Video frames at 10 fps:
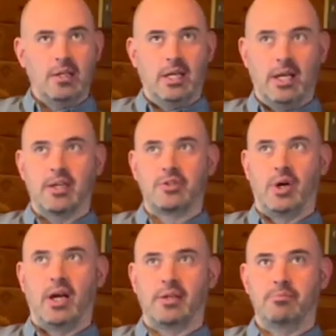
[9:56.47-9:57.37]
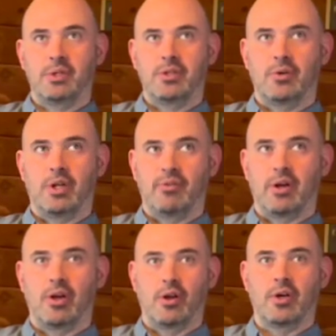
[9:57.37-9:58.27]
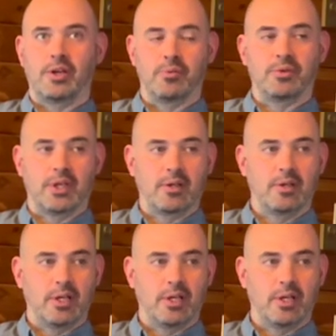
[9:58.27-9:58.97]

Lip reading: Yeah, so I hadn't been doing it very long, I don't think.